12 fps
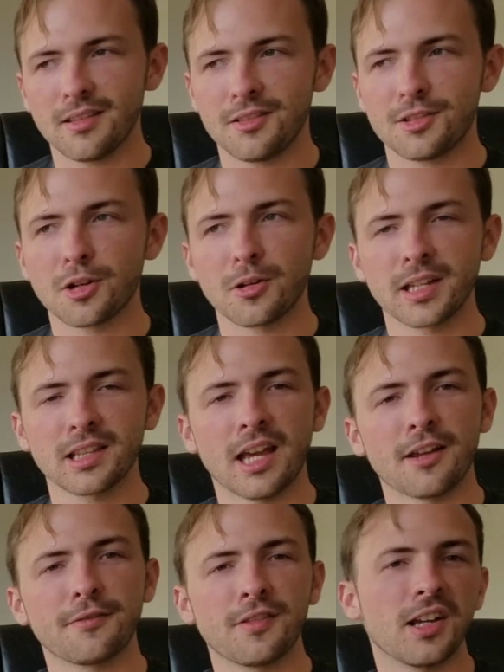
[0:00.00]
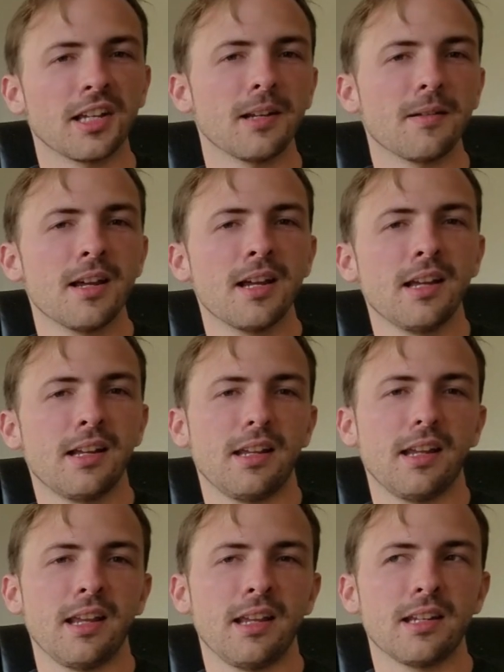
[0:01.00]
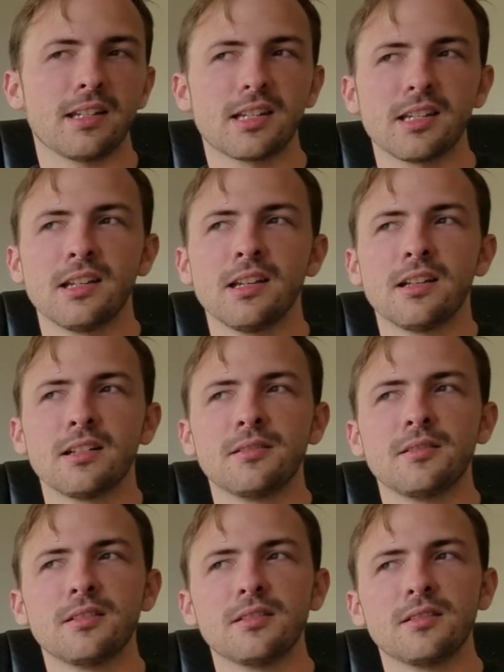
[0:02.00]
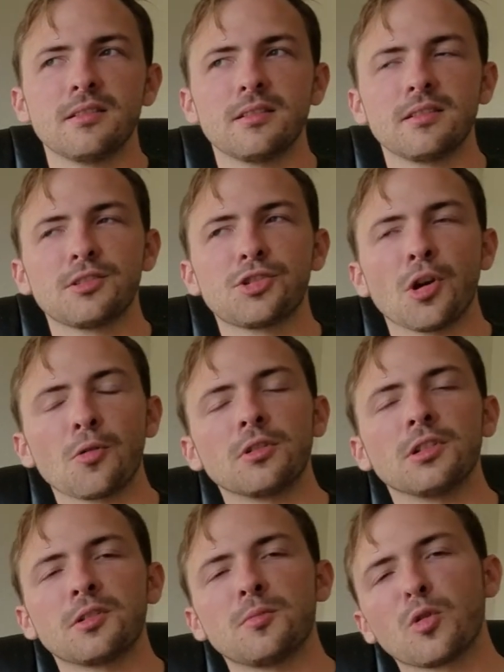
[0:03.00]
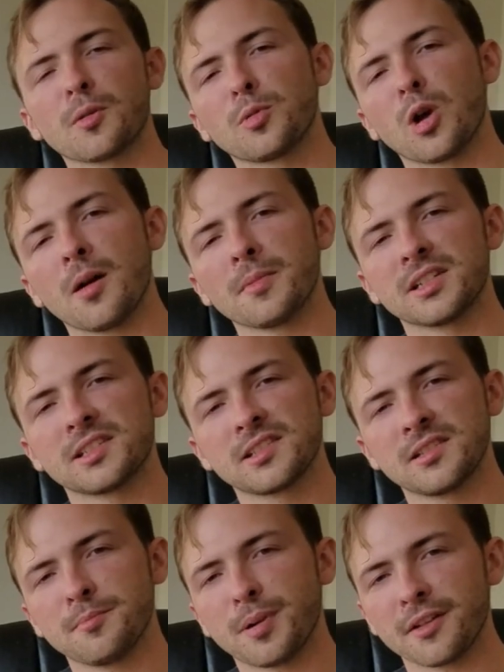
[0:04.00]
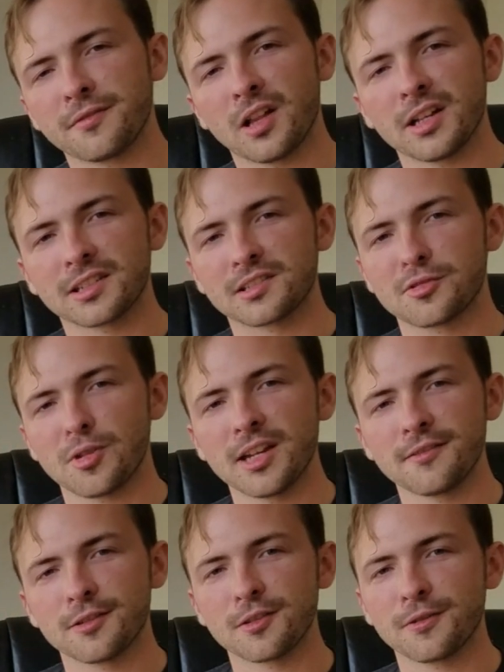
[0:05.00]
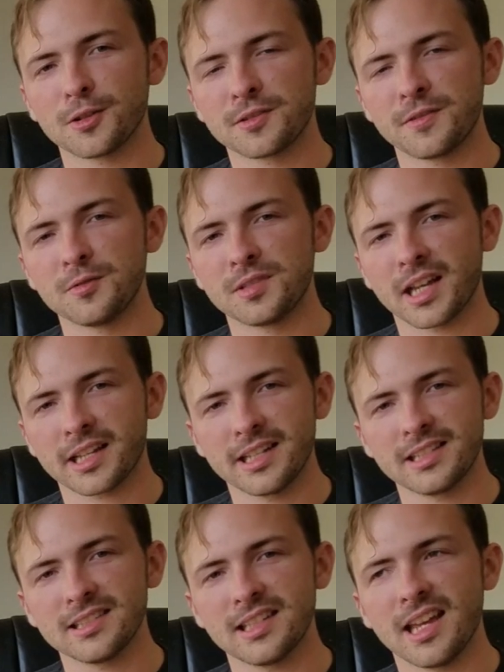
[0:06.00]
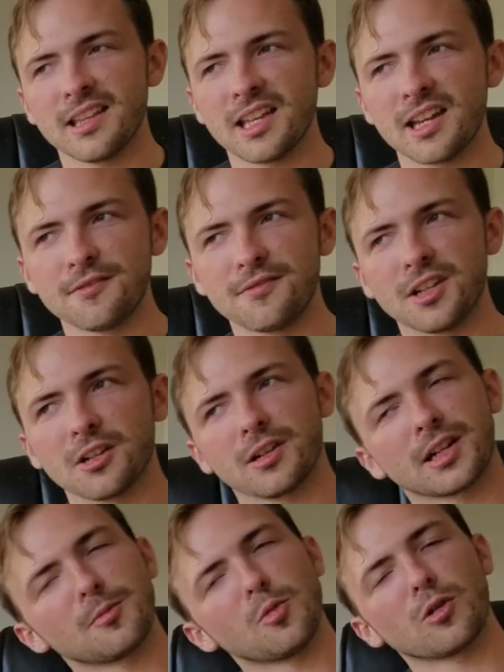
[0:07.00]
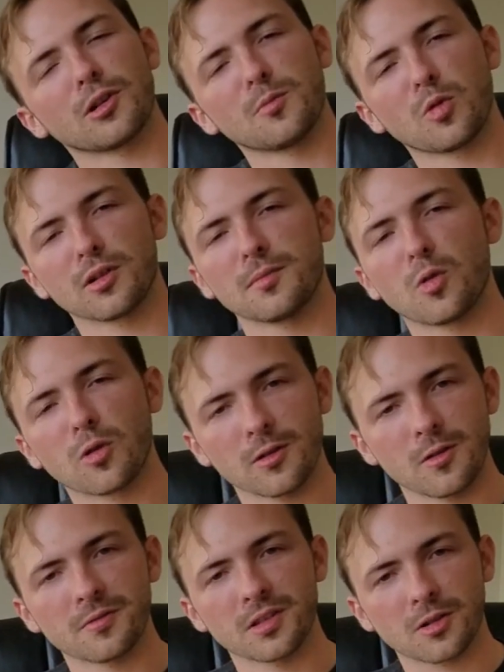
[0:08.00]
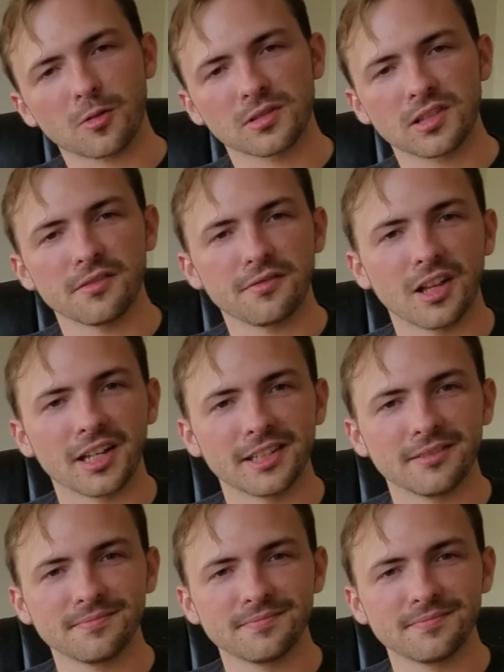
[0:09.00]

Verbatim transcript: During that flight, it showed a little more promise by flying straight for the first few seconds and then veering more and more and more over the course of the flight.